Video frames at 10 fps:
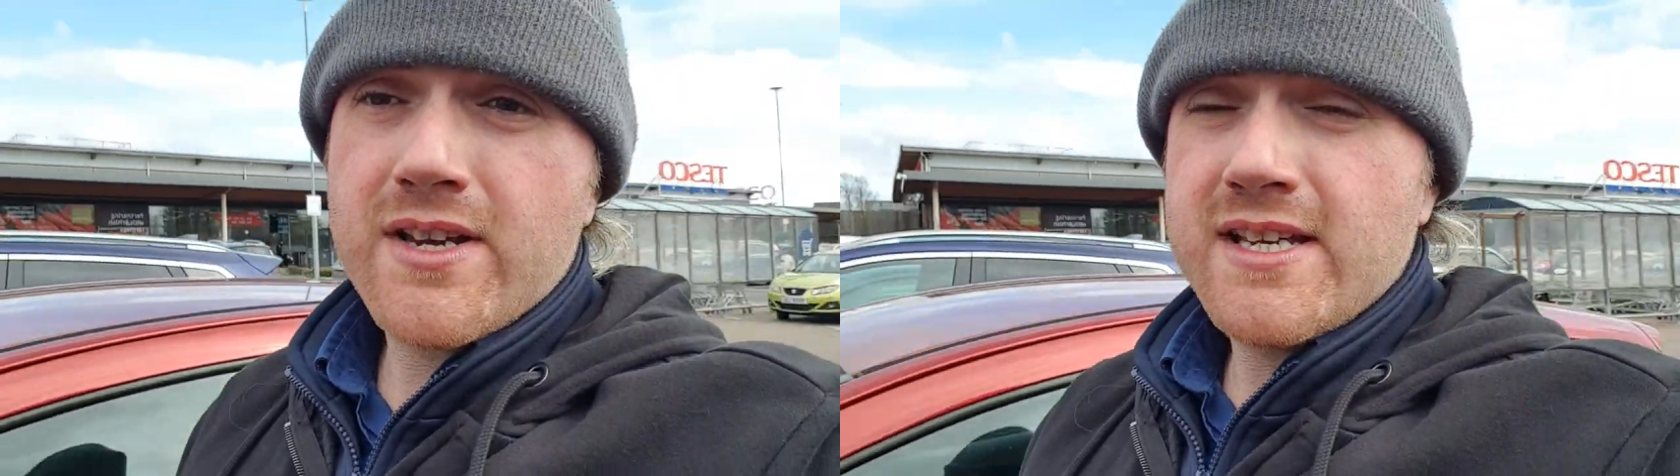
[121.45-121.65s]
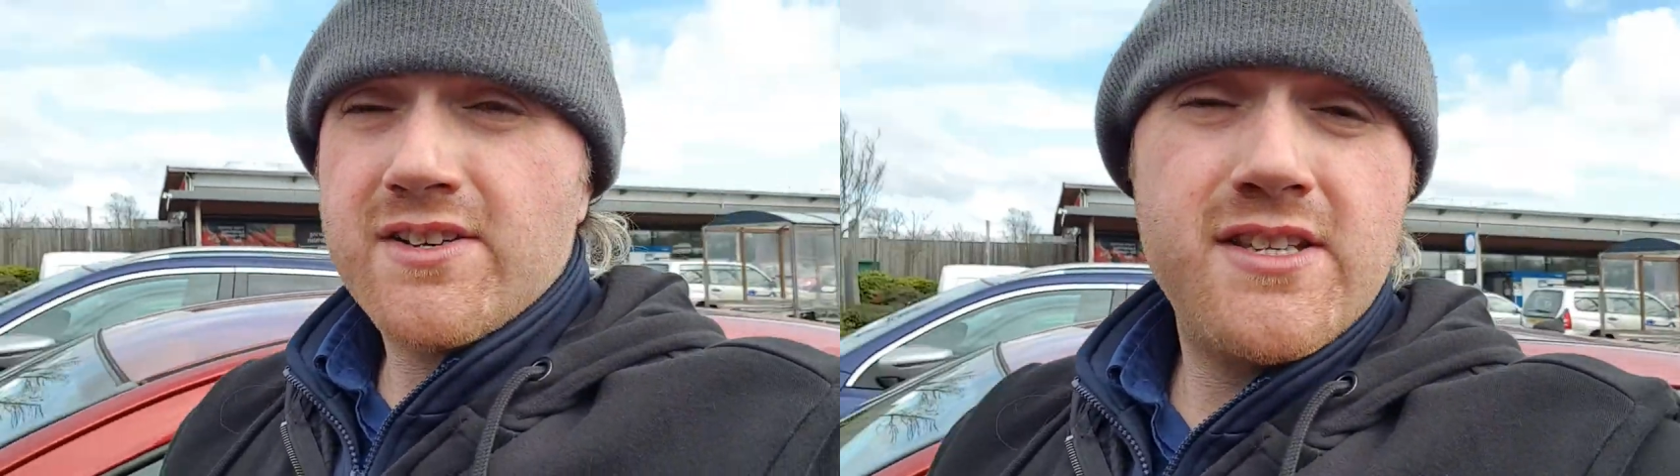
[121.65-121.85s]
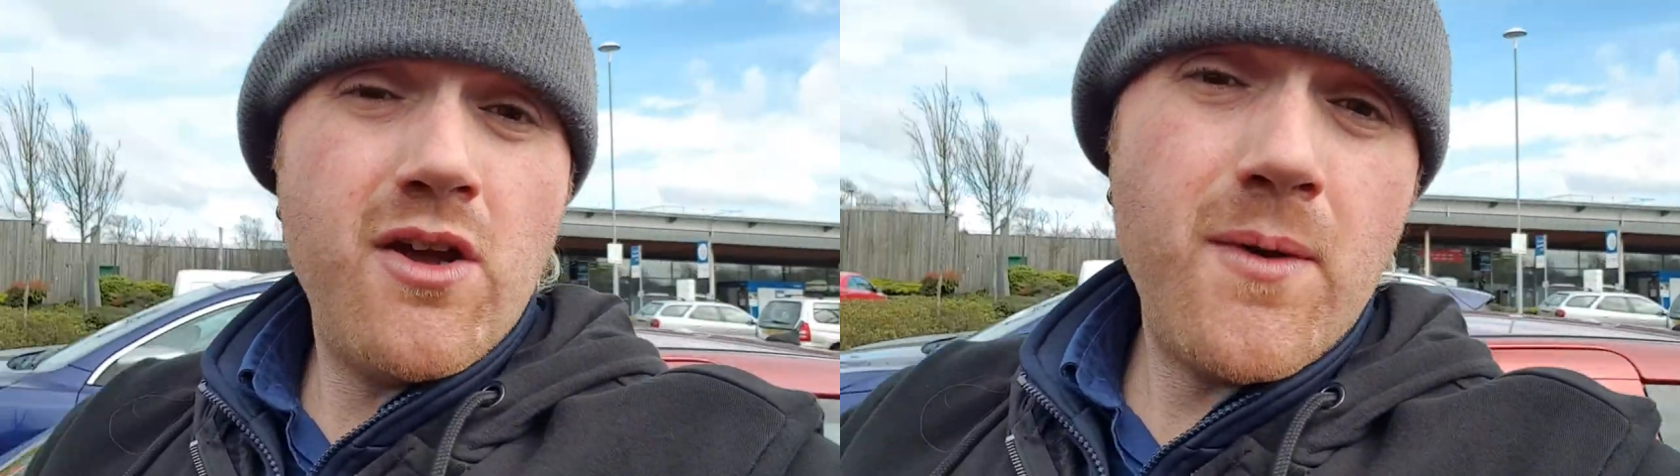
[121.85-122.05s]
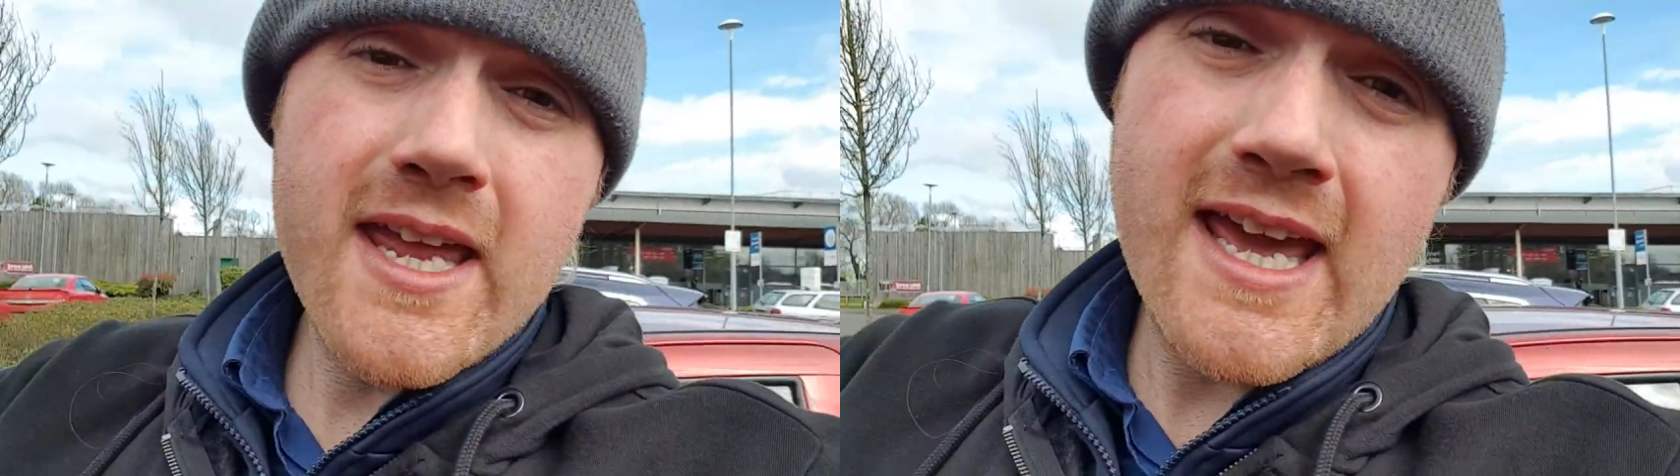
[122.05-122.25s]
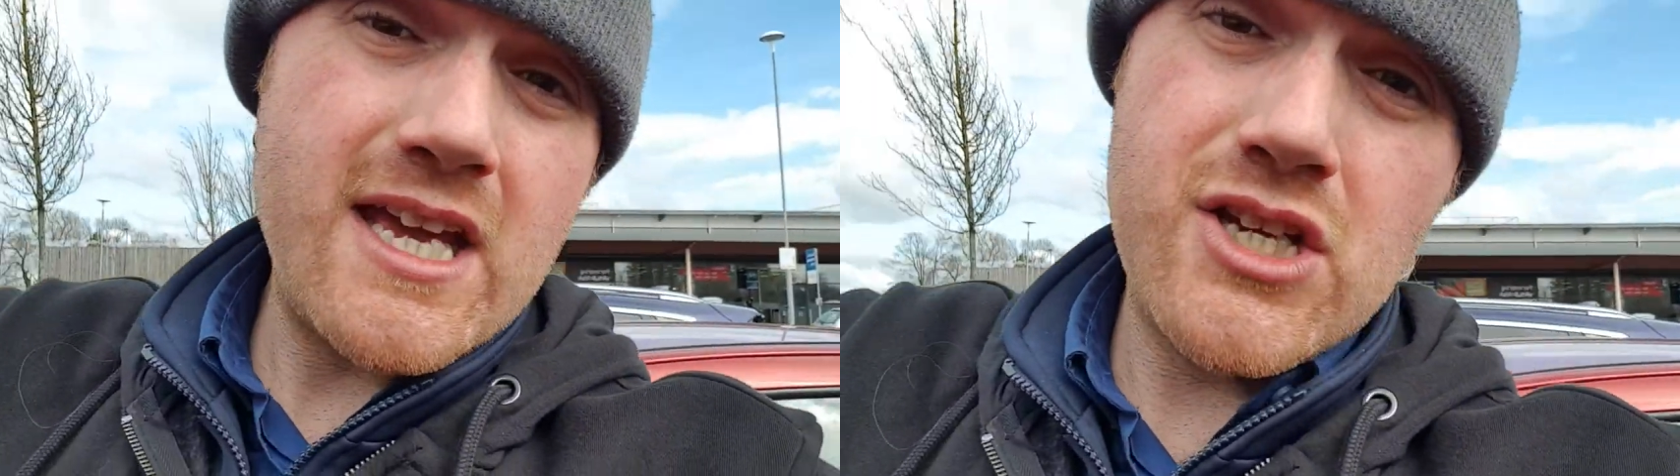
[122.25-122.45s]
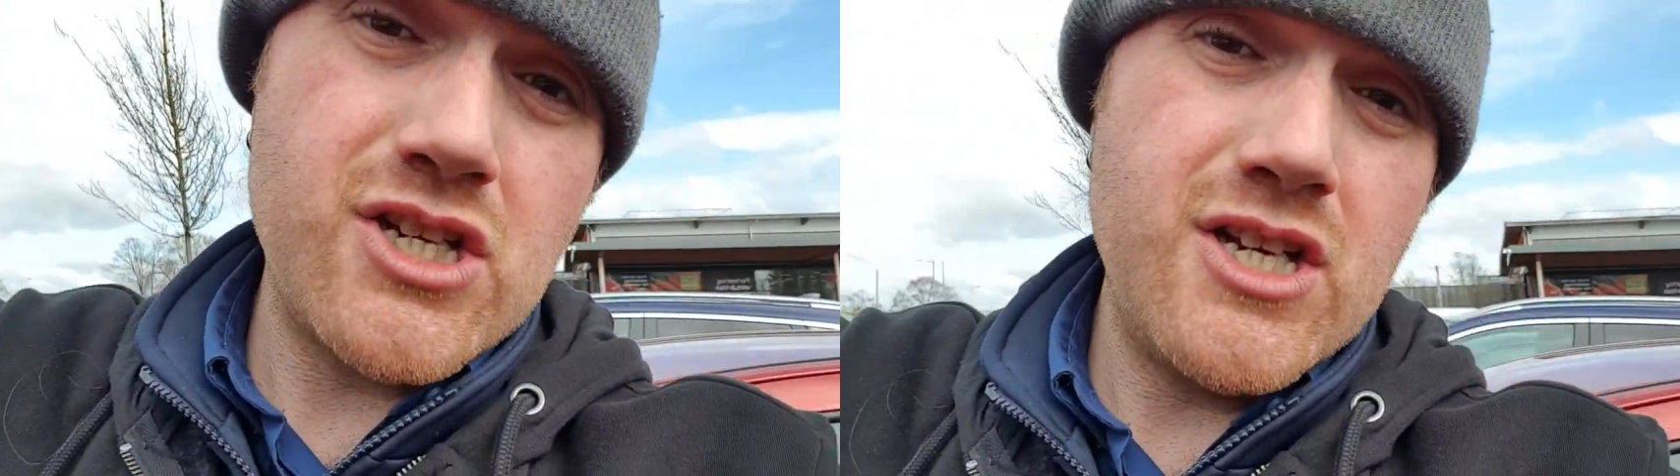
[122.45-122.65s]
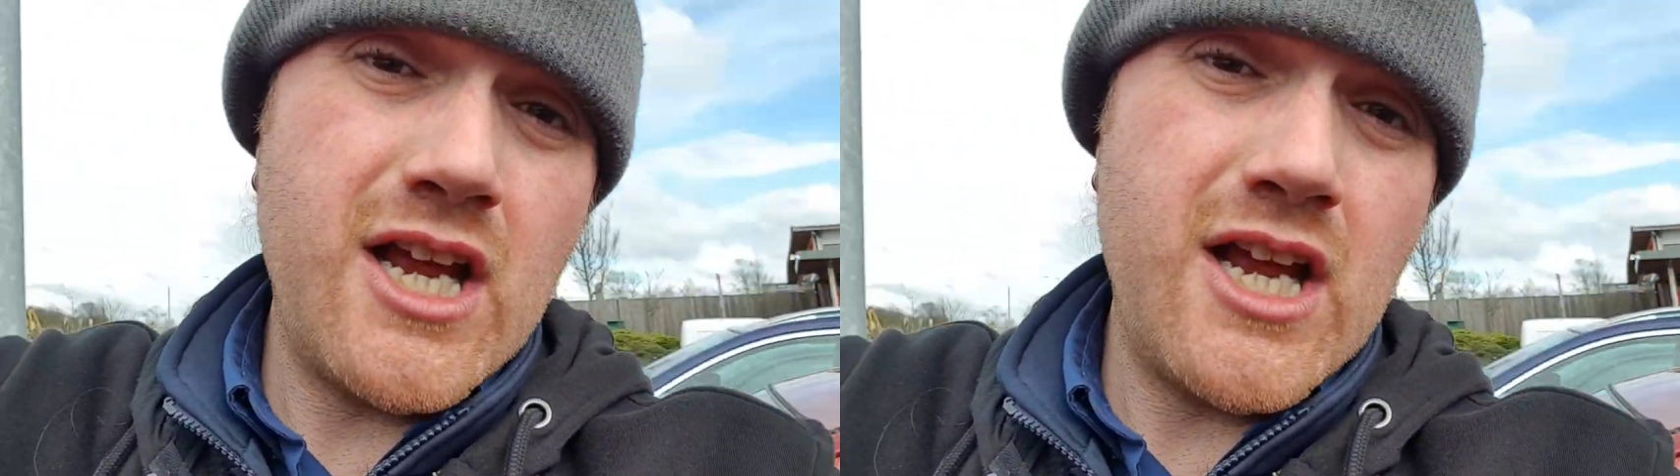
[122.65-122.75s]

there's no occasion,